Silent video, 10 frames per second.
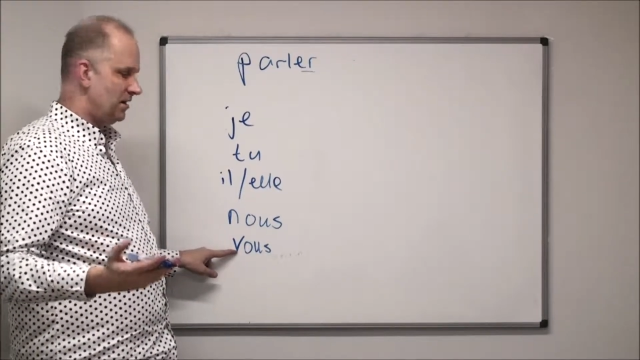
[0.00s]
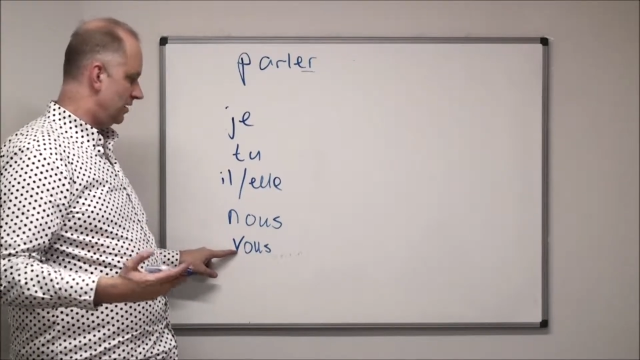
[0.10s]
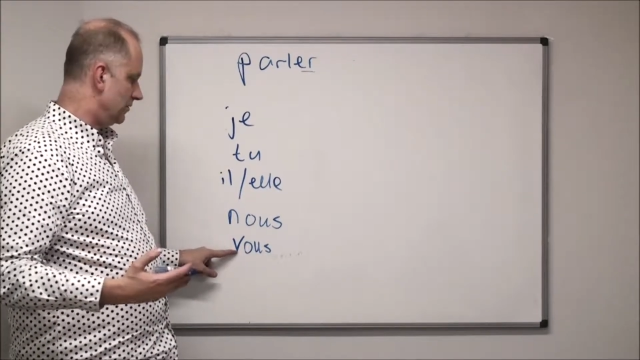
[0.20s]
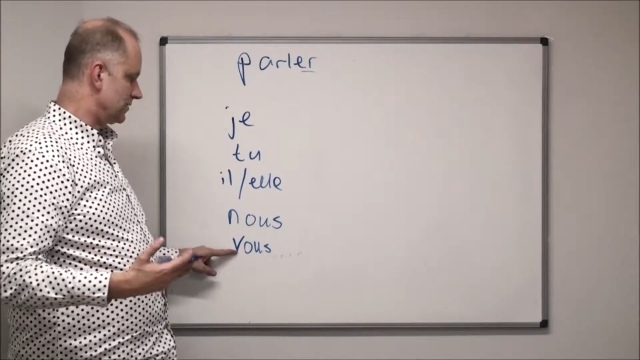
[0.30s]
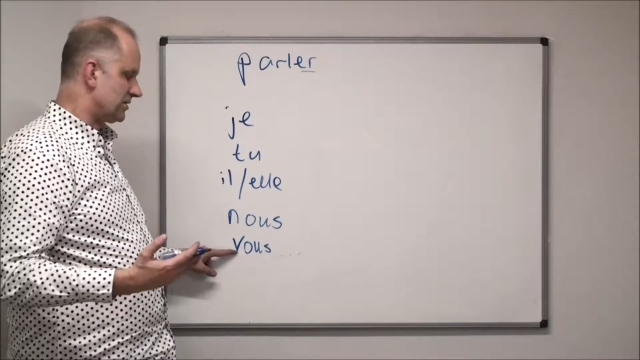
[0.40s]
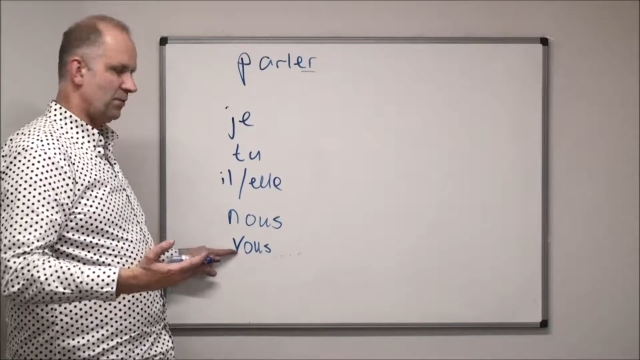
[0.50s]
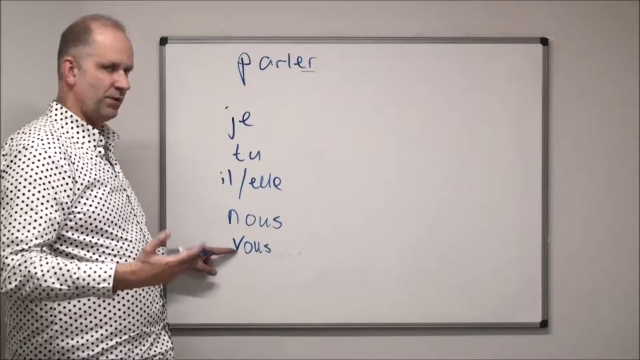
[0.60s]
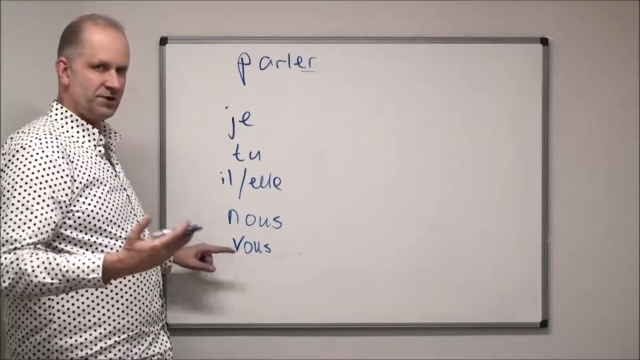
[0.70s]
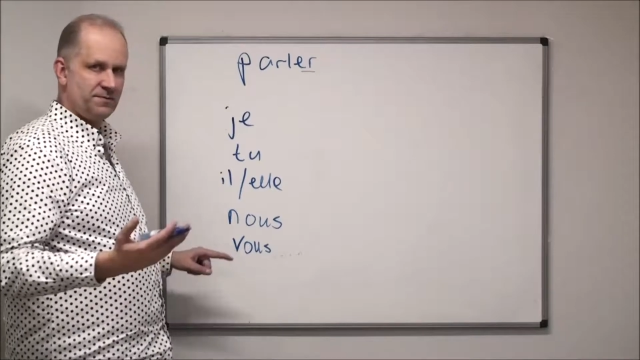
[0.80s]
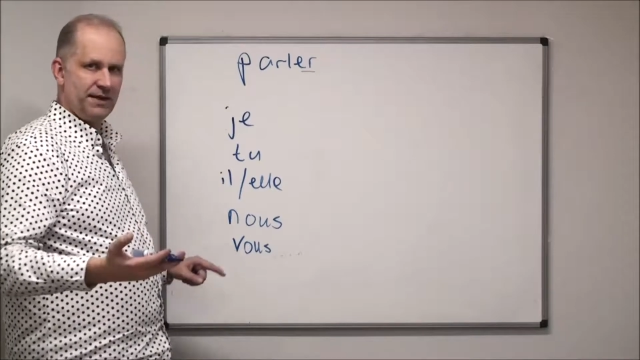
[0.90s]
and also when
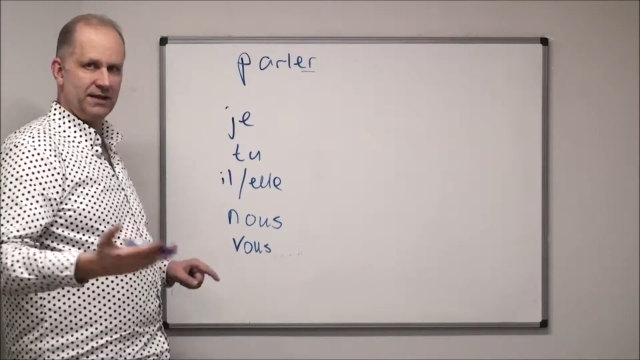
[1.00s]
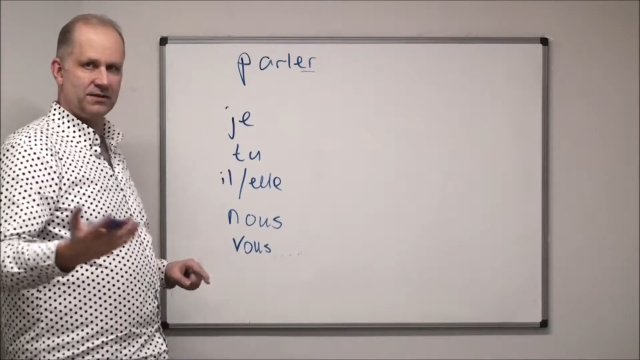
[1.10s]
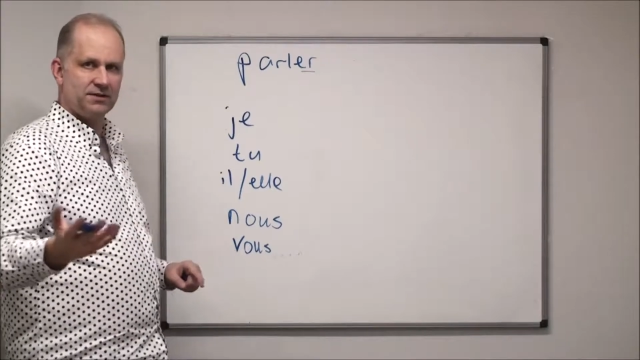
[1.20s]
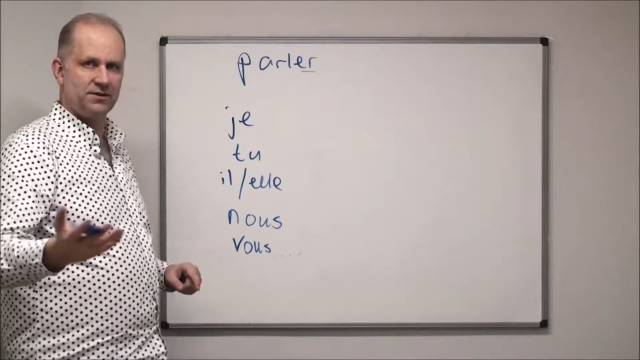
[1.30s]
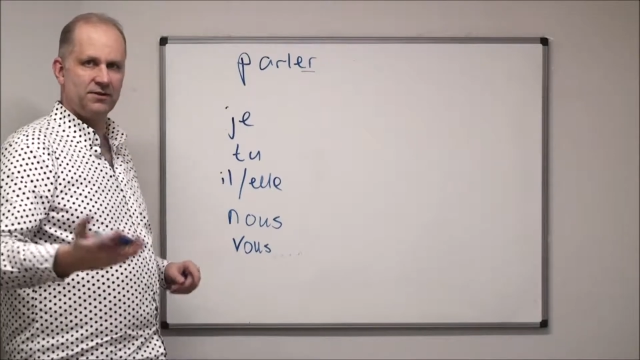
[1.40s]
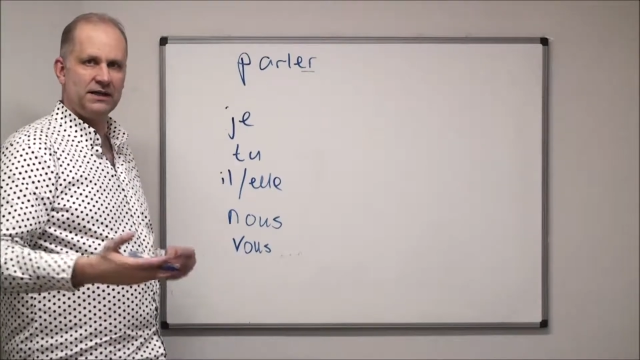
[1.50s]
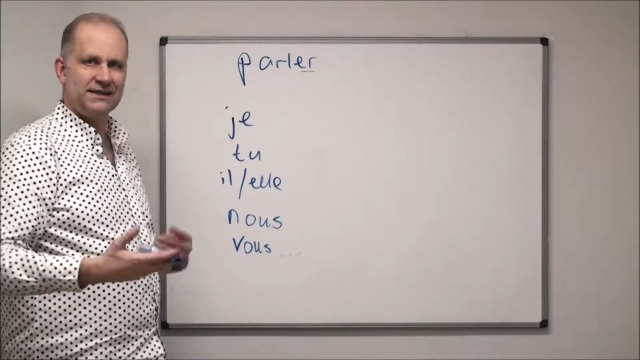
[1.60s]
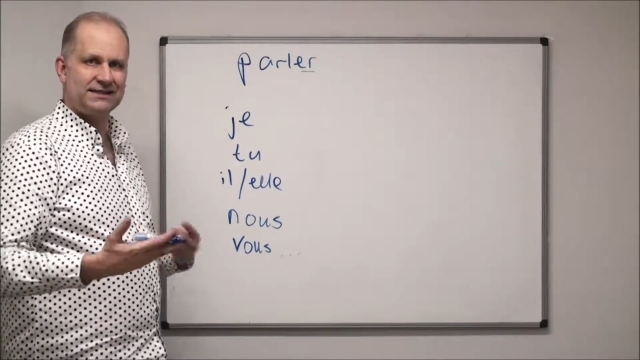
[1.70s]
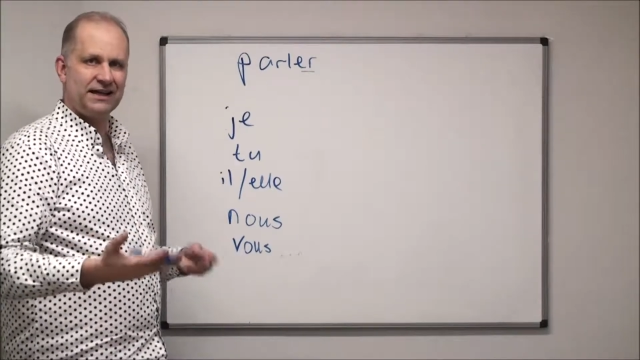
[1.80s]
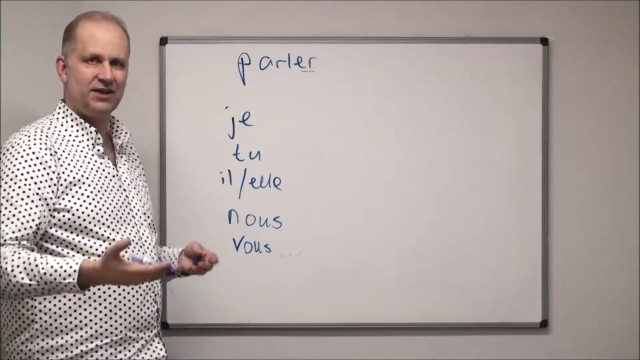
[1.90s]
you're speaking to,
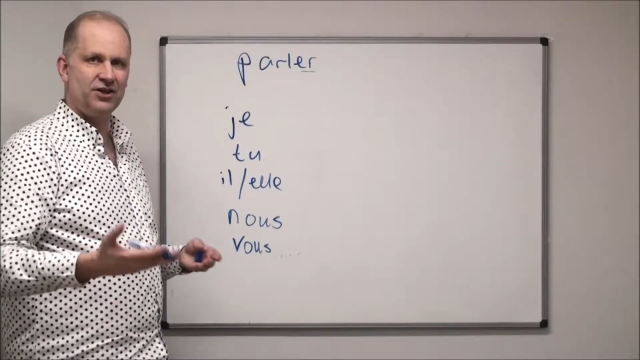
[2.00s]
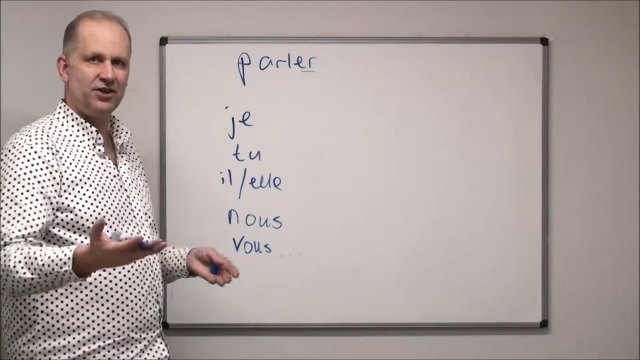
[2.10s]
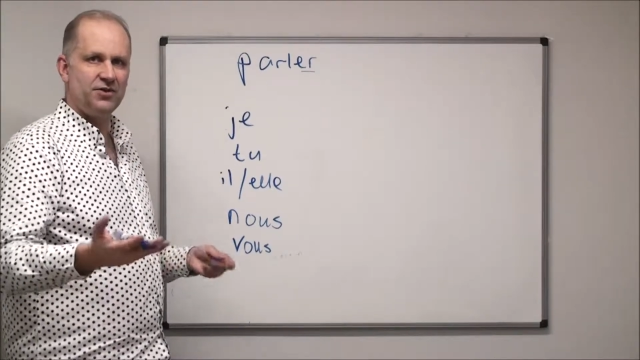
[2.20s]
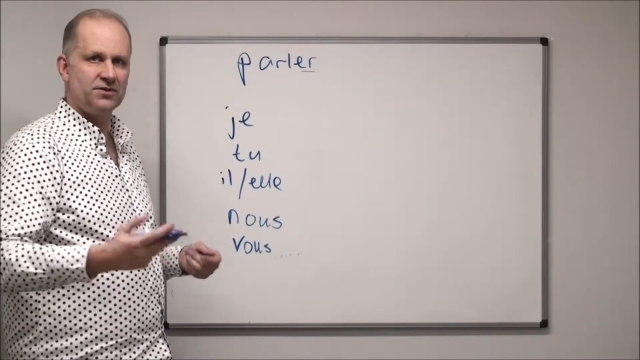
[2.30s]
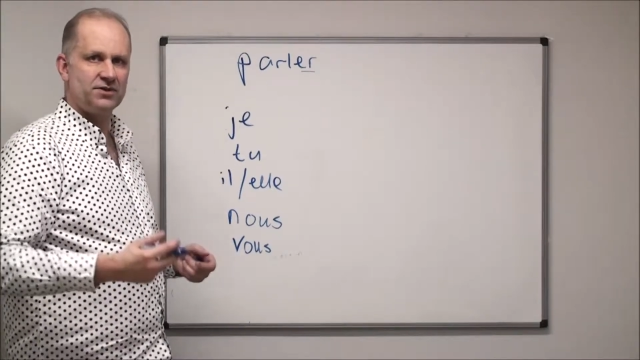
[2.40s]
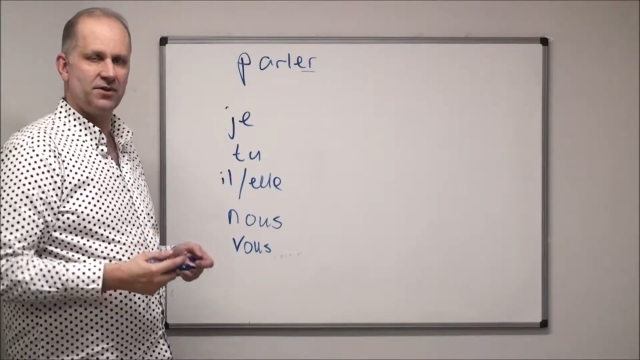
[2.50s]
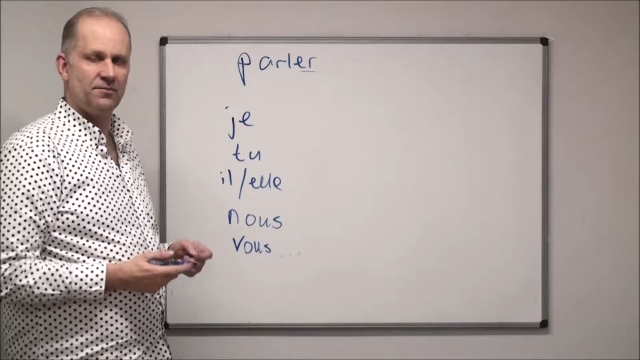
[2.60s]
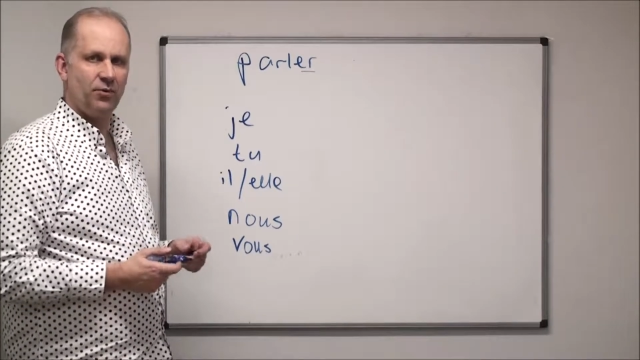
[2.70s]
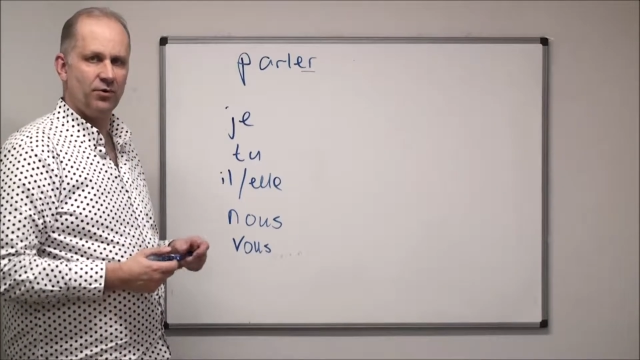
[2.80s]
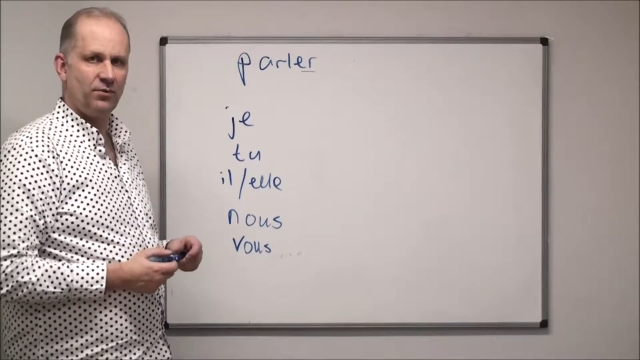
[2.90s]
saying you to
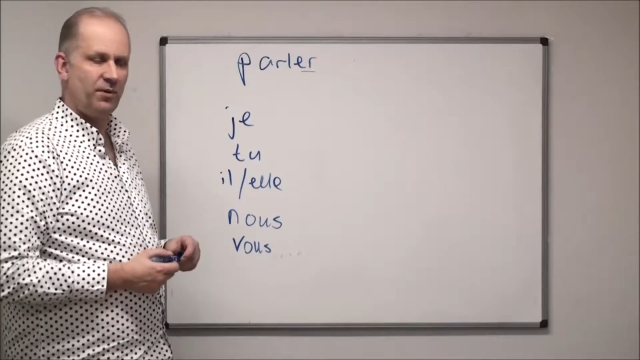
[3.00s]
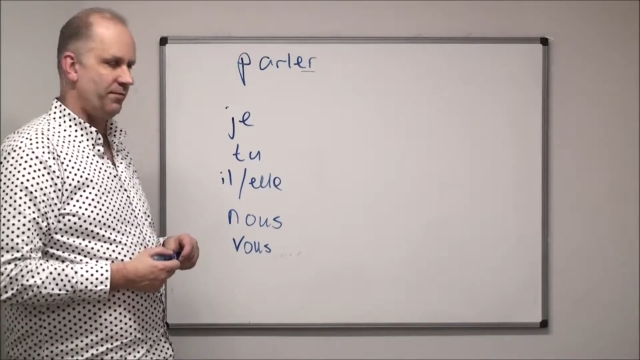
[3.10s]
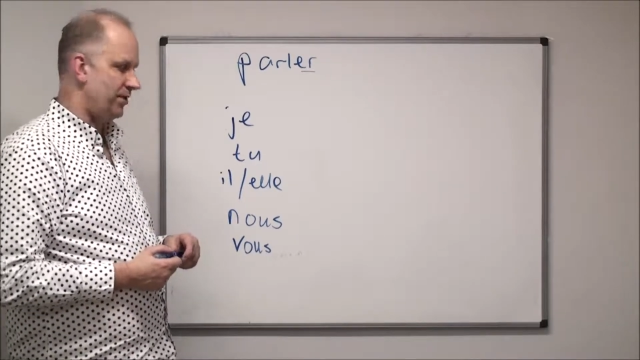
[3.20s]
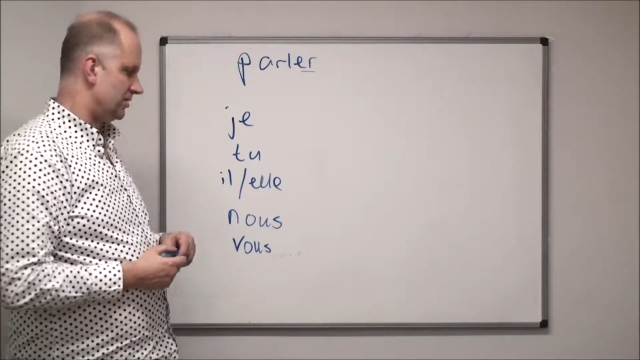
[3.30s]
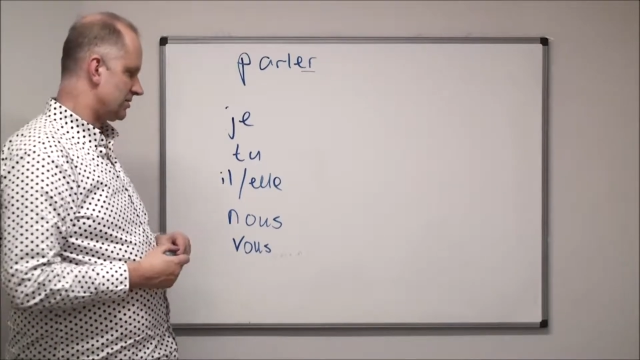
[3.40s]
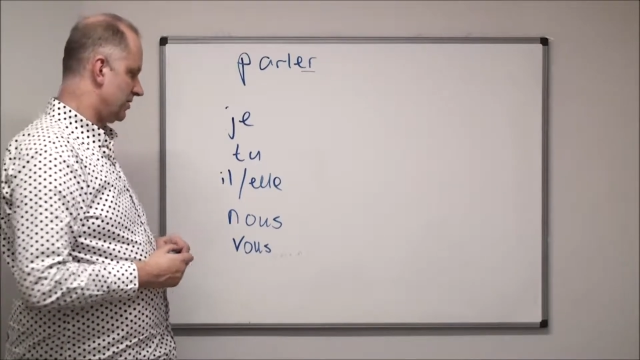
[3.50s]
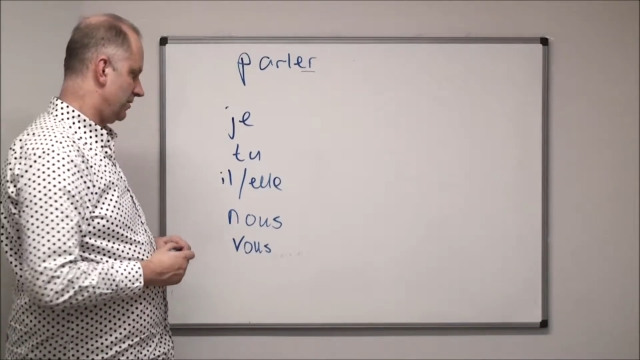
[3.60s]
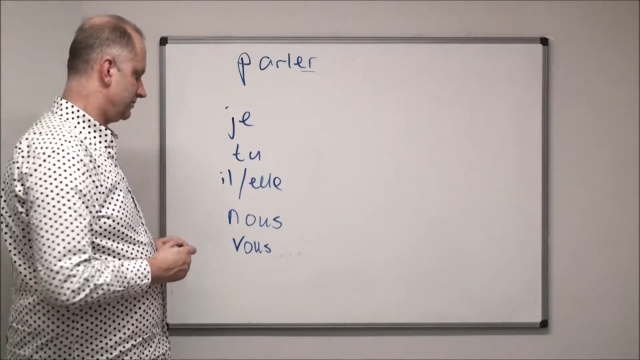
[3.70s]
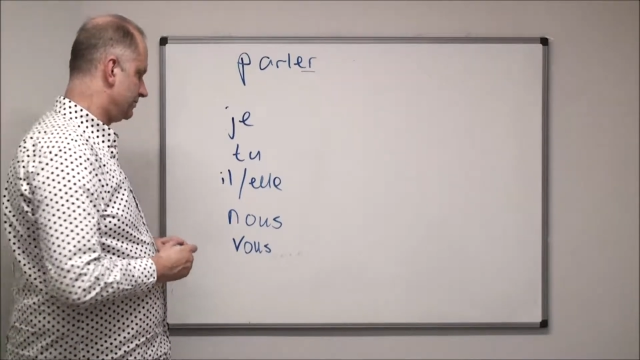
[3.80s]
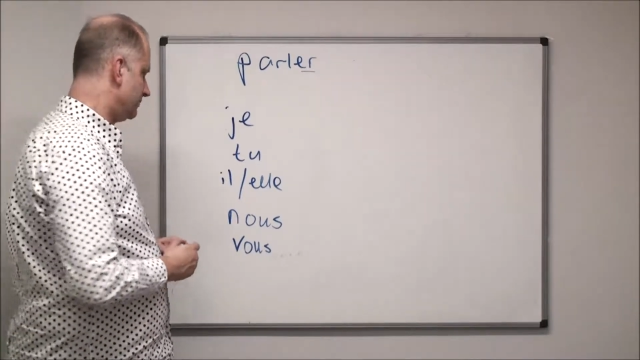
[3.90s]
more than one person.